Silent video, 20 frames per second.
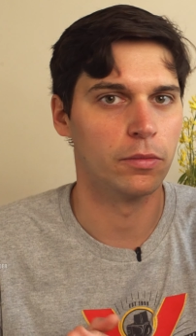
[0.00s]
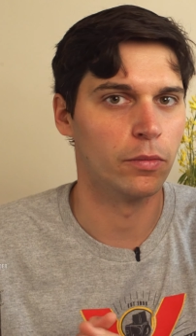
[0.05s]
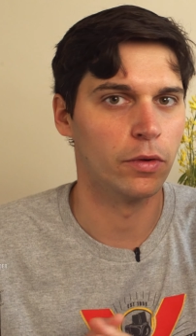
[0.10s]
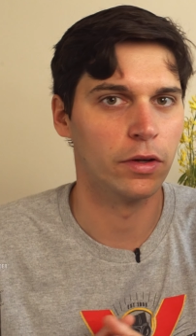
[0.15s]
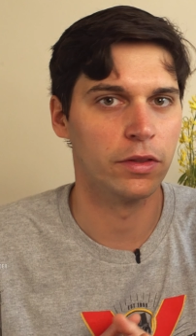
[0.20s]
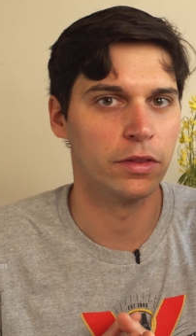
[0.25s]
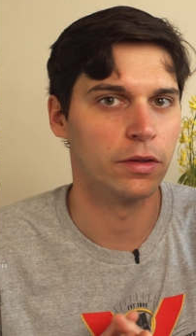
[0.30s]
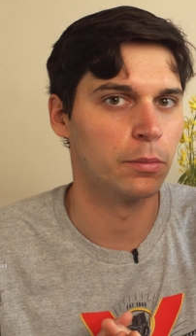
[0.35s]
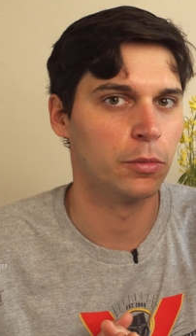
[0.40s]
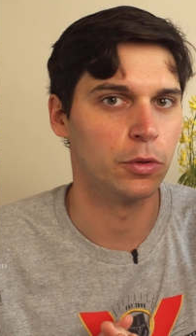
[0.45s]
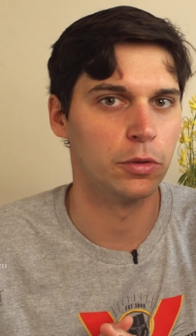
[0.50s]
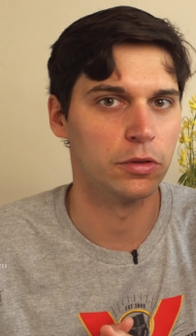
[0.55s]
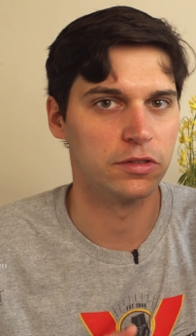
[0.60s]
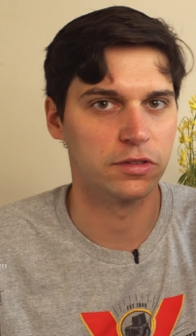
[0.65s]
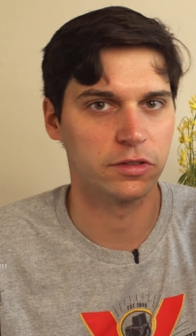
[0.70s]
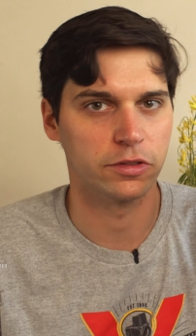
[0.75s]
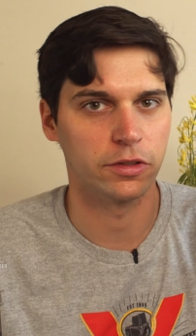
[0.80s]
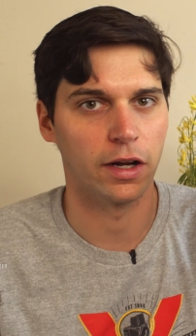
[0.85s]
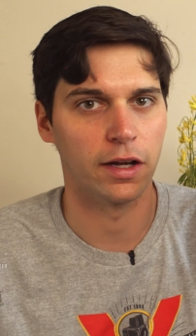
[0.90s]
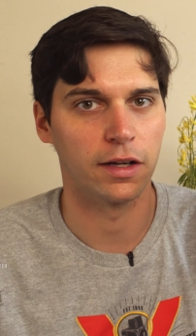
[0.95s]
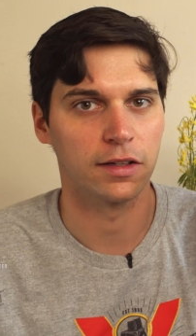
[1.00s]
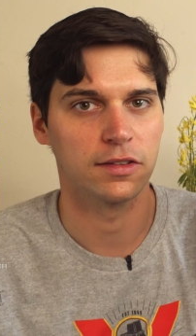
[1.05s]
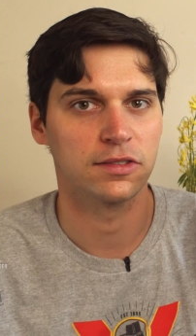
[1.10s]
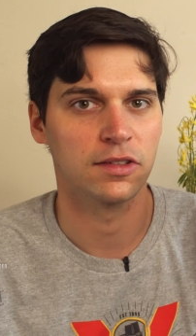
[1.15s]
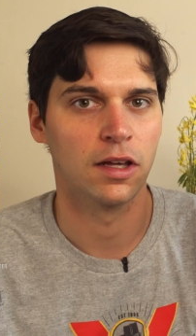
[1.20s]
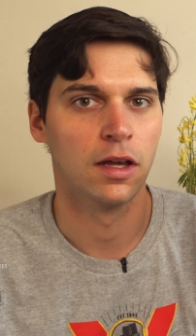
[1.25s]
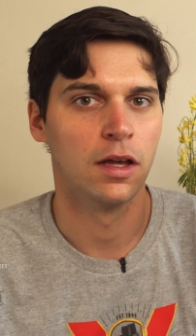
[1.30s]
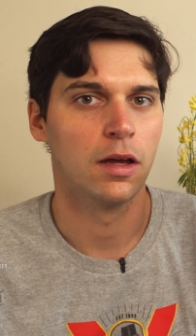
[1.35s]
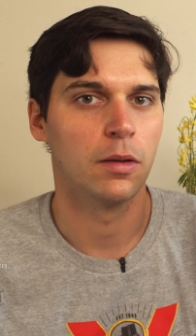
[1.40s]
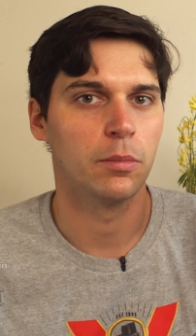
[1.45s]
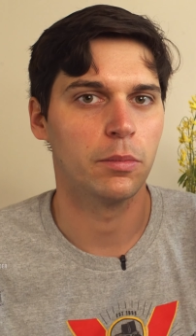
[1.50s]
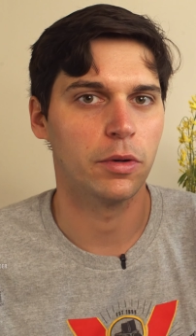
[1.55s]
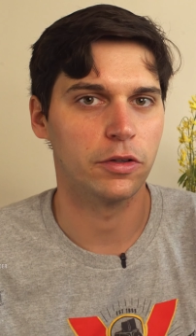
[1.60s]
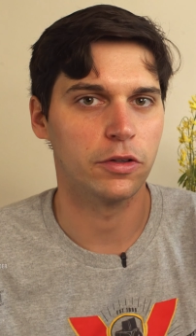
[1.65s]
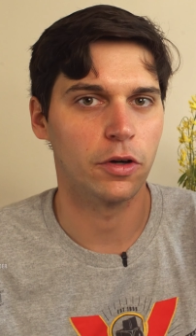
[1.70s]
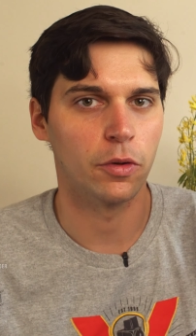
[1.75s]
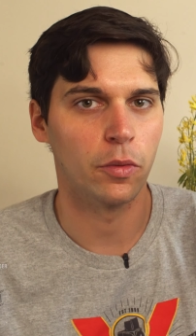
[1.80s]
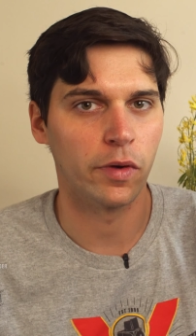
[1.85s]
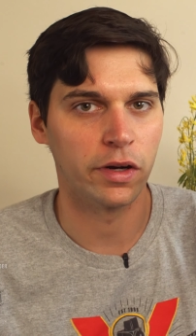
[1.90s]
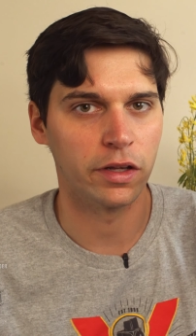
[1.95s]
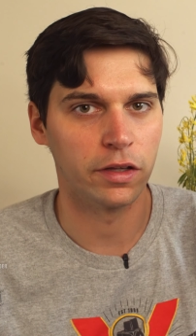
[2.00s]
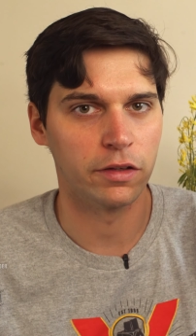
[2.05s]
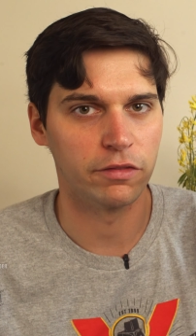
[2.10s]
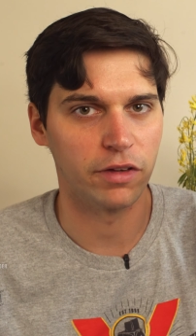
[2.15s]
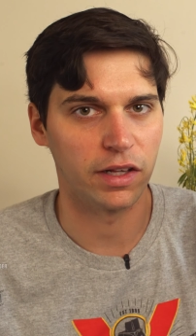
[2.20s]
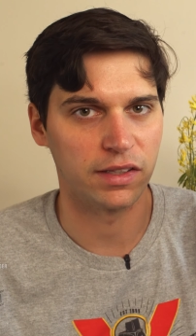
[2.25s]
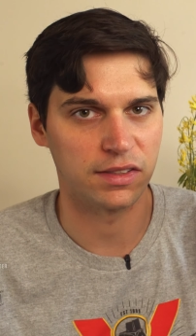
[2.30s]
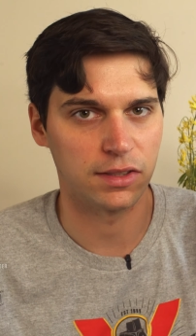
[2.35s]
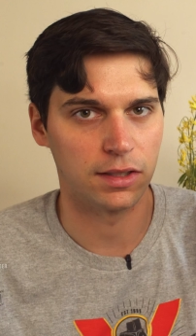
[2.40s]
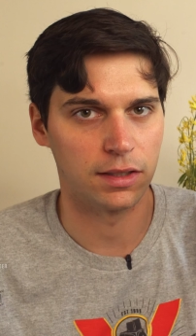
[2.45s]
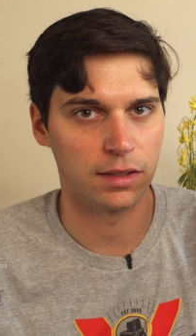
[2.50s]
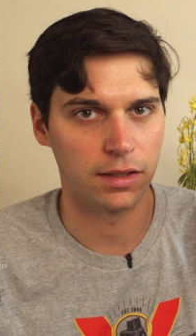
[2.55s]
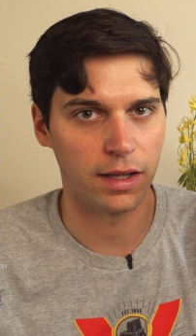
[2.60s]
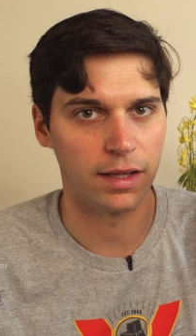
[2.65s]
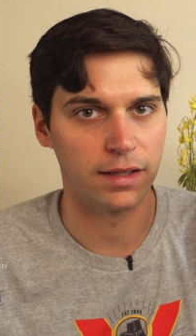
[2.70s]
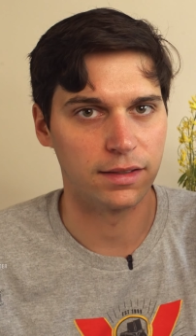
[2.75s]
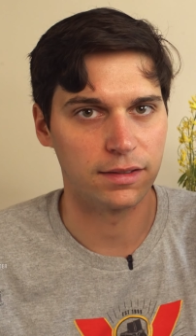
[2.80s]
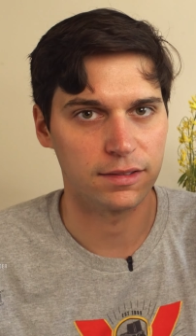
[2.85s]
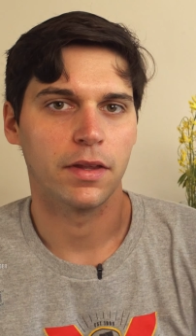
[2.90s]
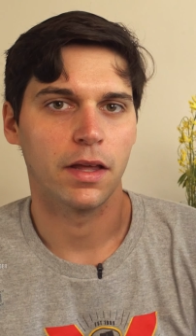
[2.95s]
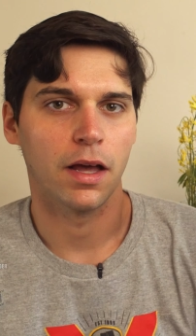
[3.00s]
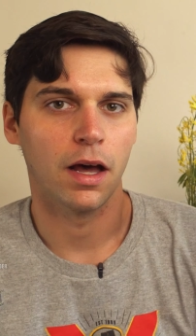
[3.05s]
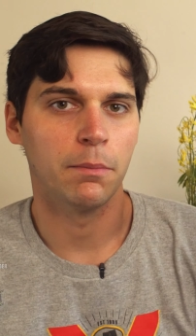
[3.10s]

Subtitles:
when the mood strikes, but don't want to invest in a lens.